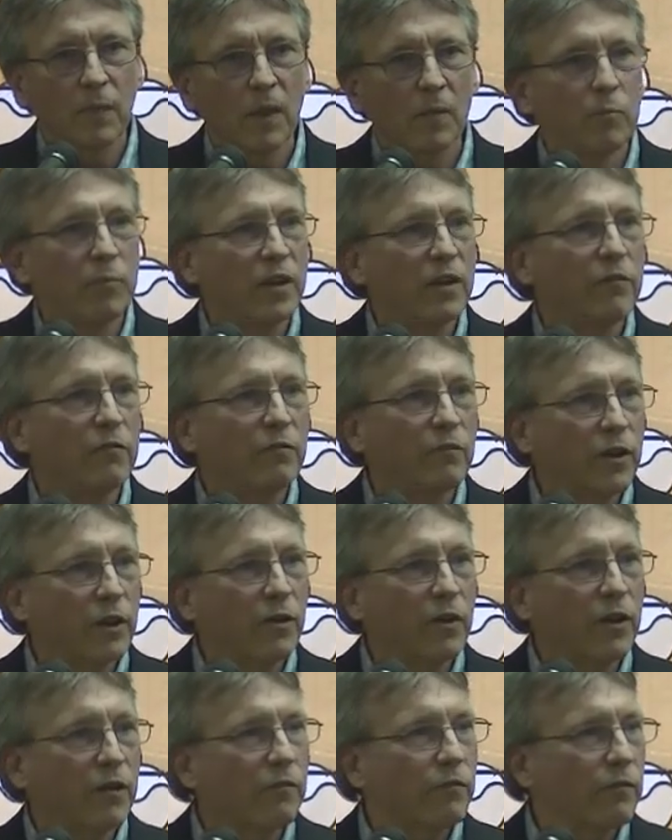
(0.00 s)
been
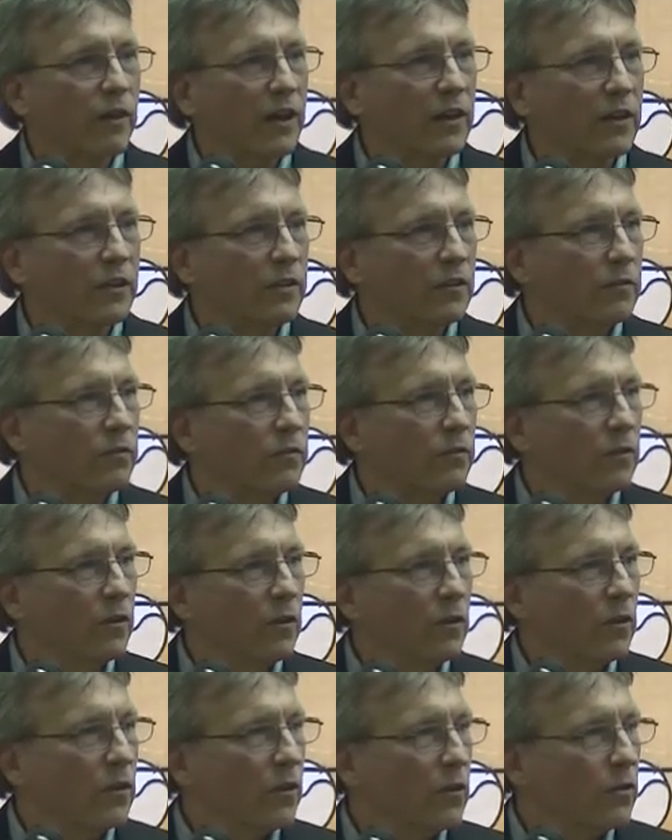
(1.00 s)
very effective
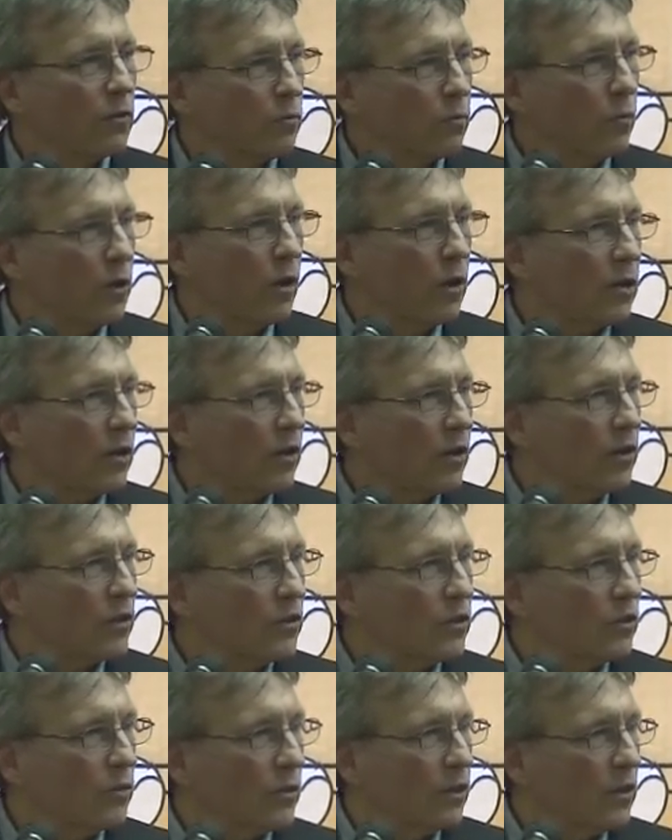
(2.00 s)
throughout our
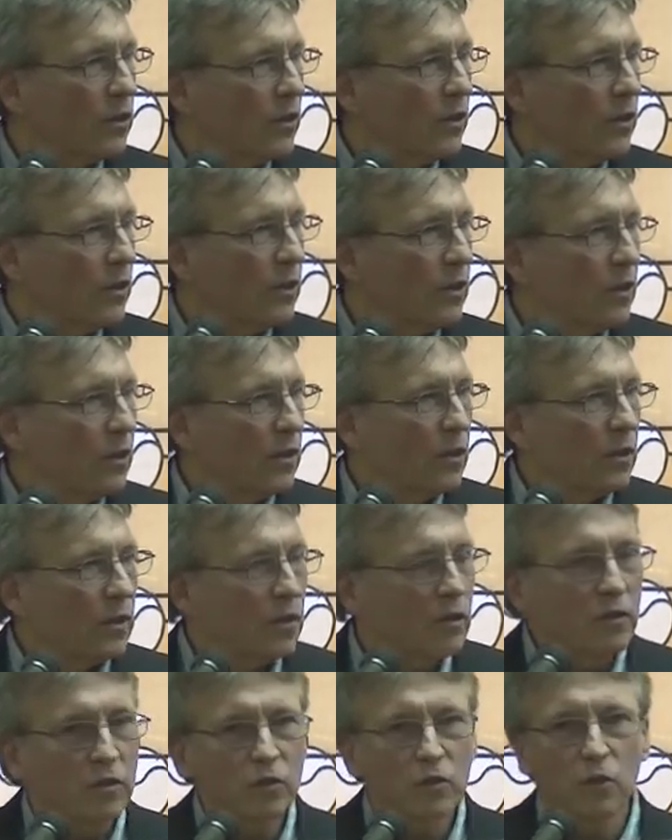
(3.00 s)
history.
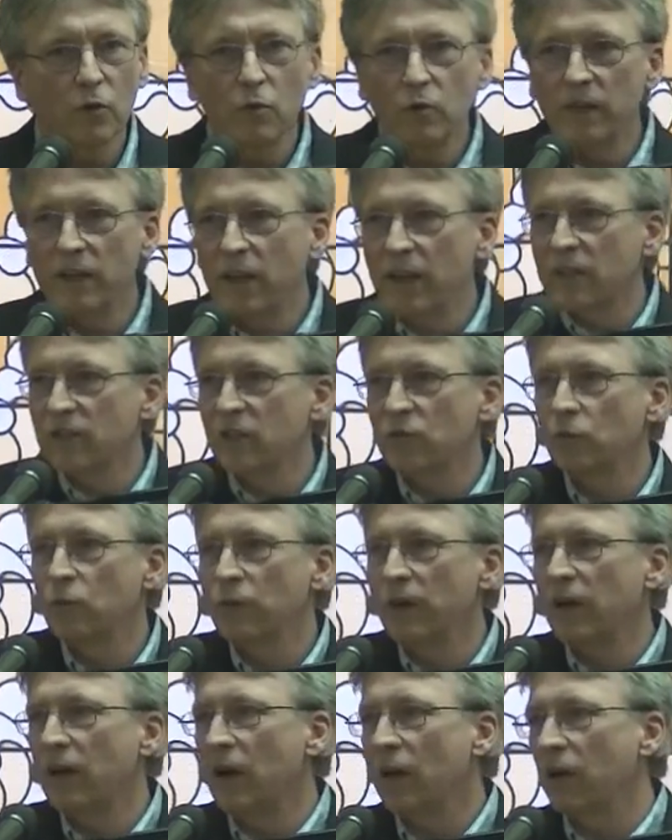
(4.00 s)
So yes,
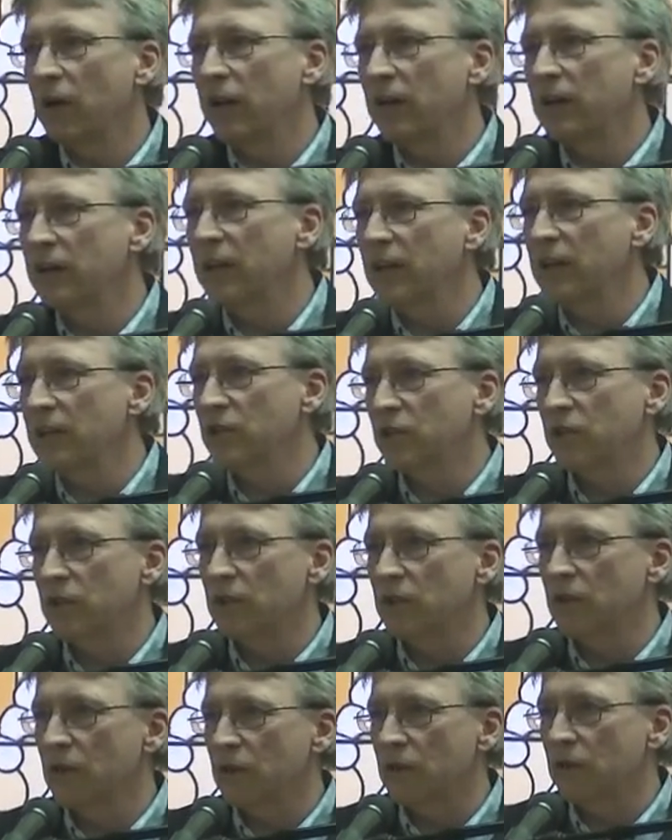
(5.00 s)
we are a
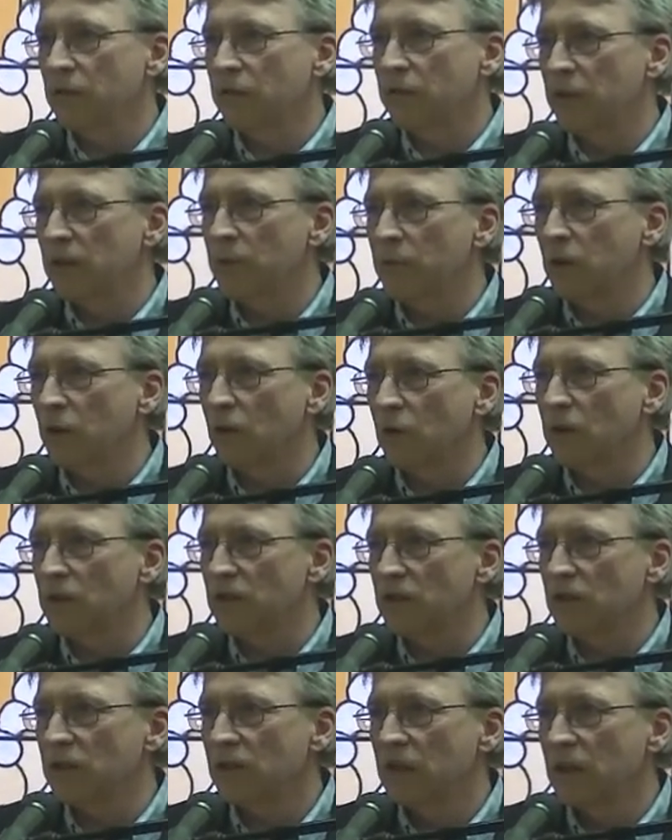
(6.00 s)
nation of
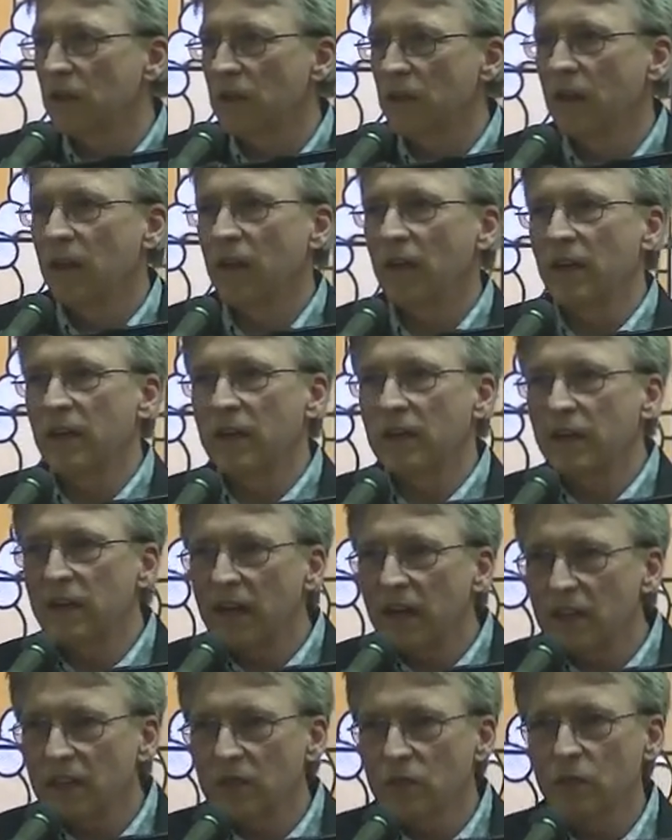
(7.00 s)
immigrants, and
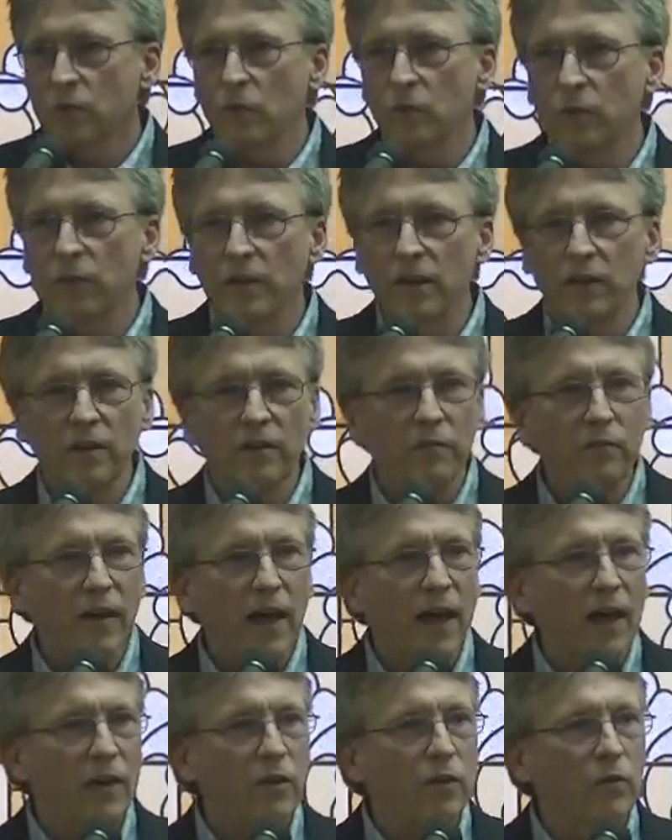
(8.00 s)
yes, we
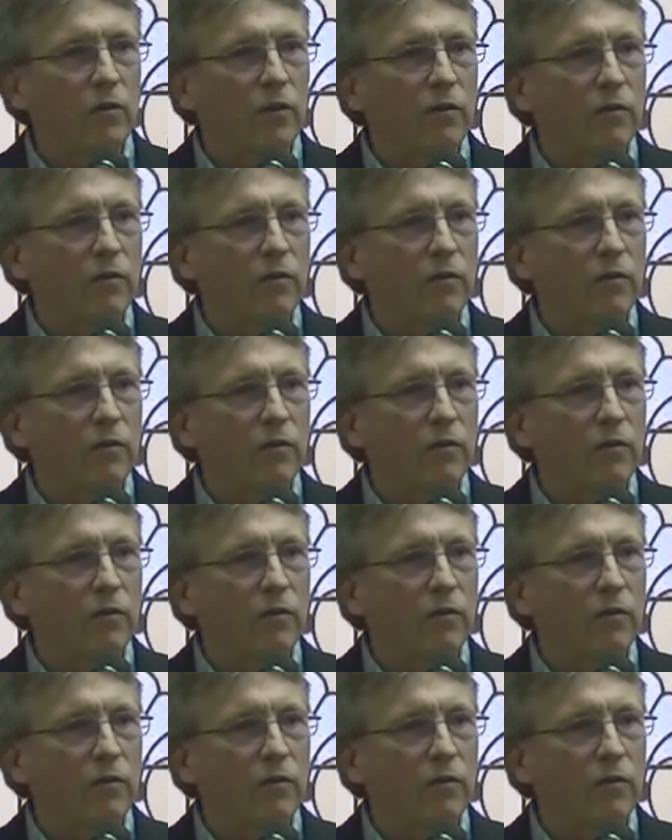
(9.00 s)
value the